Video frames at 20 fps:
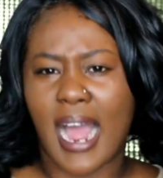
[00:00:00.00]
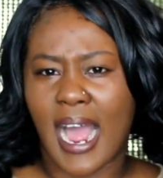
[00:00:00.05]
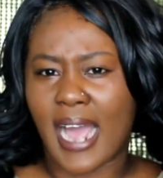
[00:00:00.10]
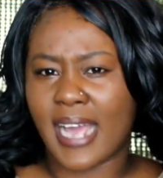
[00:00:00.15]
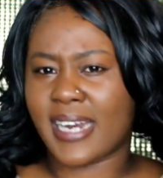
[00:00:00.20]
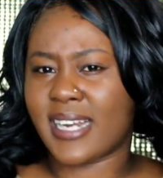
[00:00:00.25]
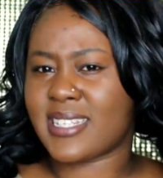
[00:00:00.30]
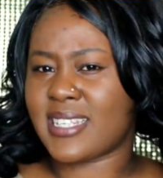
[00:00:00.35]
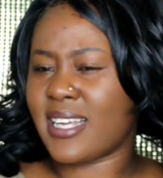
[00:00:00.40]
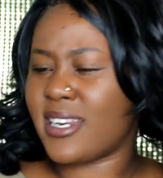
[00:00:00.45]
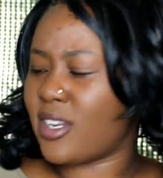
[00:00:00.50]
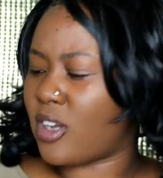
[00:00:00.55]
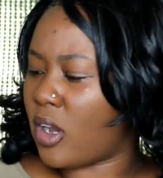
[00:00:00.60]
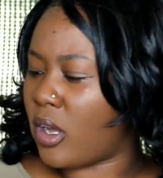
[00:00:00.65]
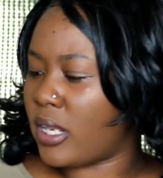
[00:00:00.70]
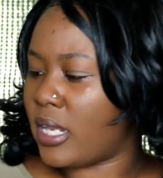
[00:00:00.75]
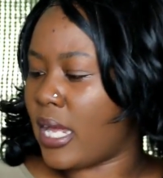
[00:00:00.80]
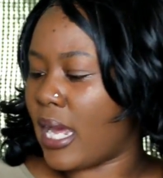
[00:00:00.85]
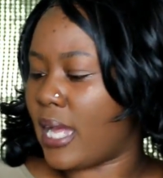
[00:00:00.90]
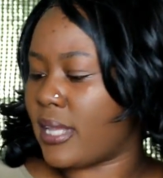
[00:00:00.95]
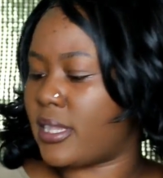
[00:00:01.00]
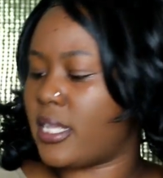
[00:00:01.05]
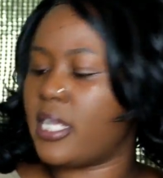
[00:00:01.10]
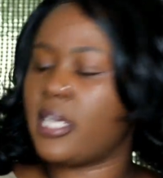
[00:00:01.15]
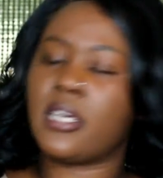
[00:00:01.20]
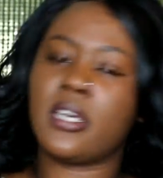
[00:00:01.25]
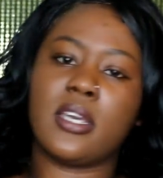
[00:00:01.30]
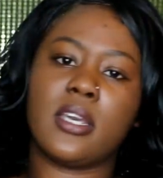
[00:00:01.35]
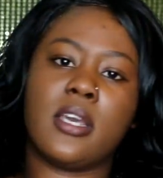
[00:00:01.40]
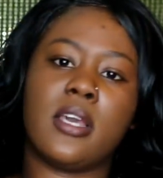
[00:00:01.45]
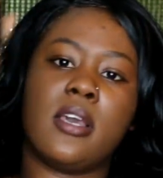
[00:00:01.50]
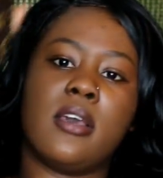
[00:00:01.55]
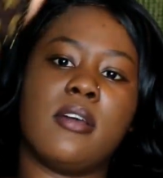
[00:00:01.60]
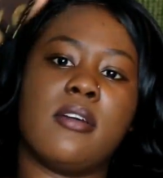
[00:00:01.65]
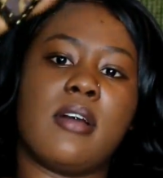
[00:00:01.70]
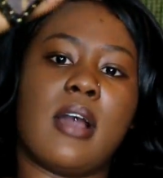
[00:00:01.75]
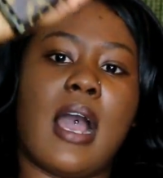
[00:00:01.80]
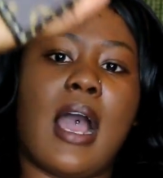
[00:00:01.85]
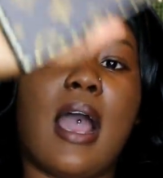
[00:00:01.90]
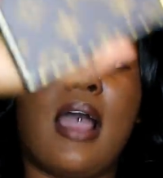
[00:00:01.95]
I that's how they call it, I think,
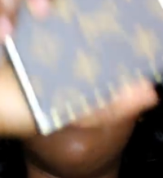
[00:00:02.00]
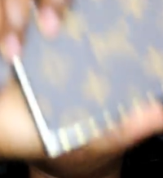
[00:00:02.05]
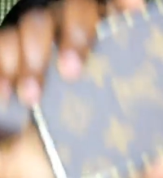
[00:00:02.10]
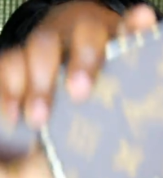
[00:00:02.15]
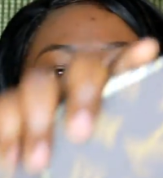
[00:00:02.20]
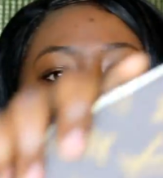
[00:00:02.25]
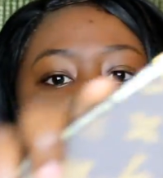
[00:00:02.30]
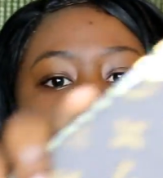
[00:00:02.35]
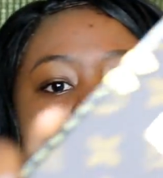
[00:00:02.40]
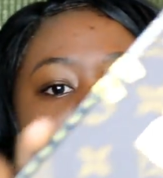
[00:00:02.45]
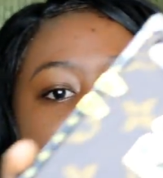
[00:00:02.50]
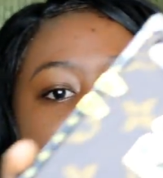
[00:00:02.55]
iPhone